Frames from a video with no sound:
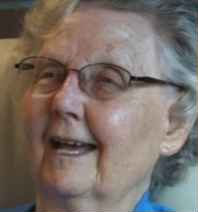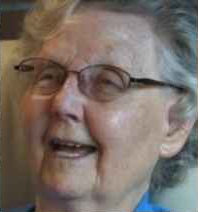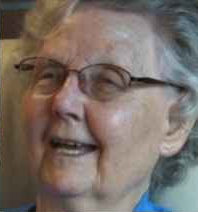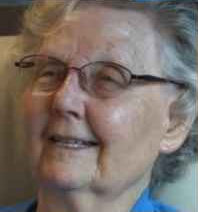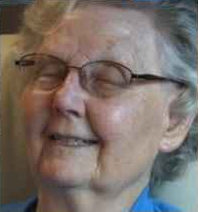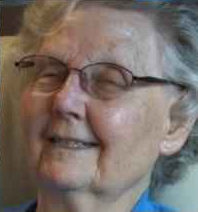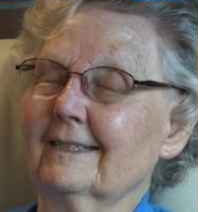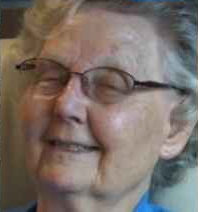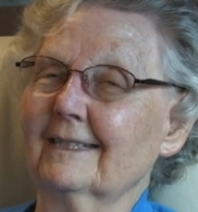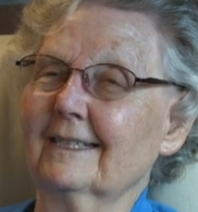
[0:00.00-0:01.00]

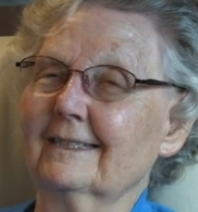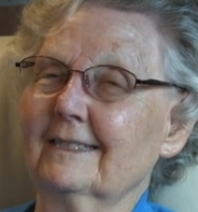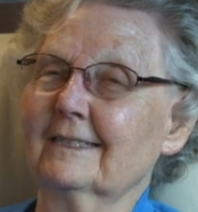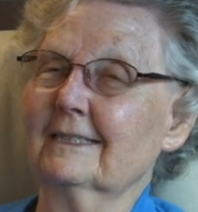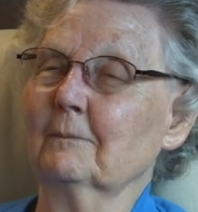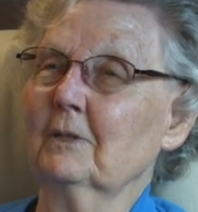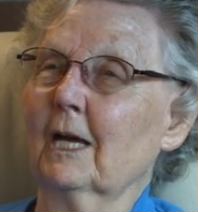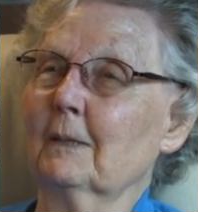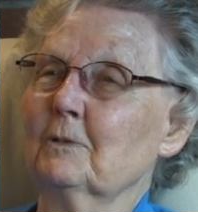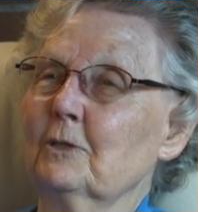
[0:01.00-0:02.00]
And uh,
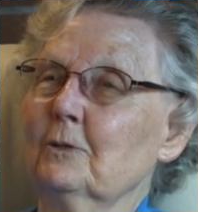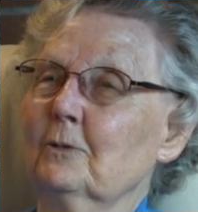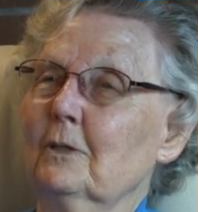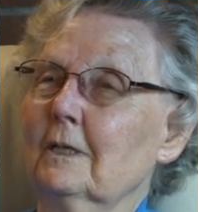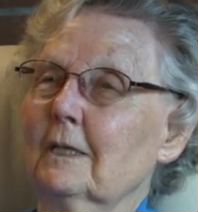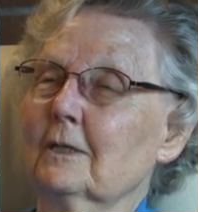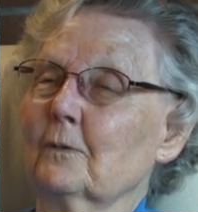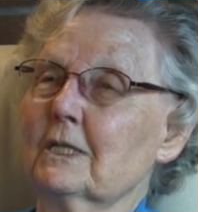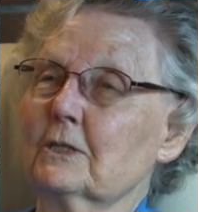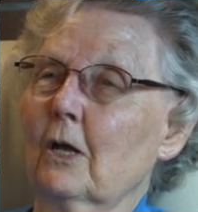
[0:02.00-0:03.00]
sometimes you can
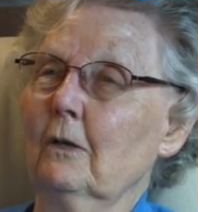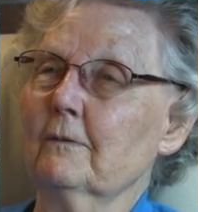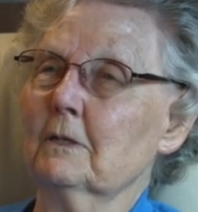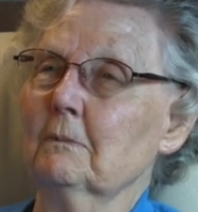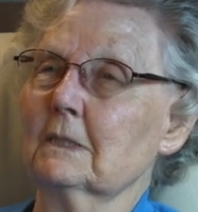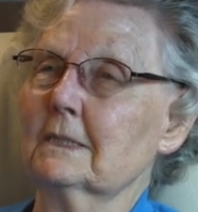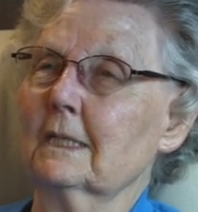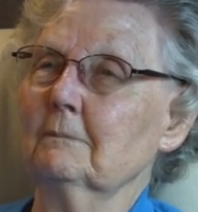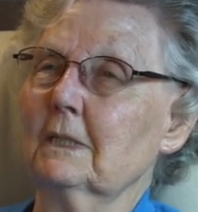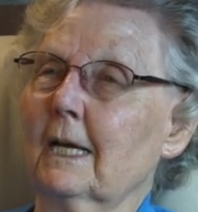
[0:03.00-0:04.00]
resolve them, and
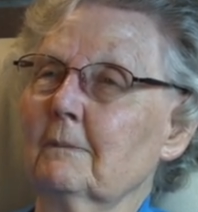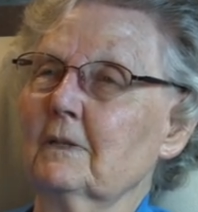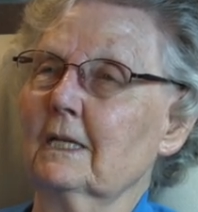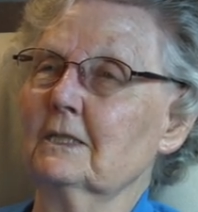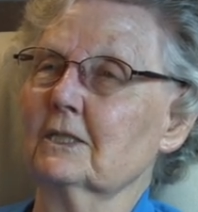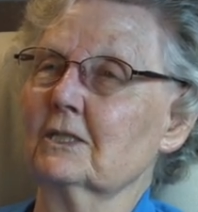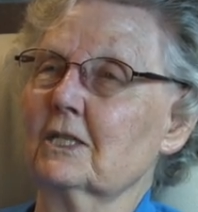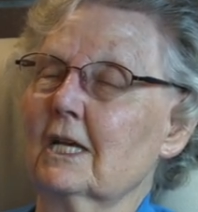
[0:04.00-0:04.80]
sometimes they just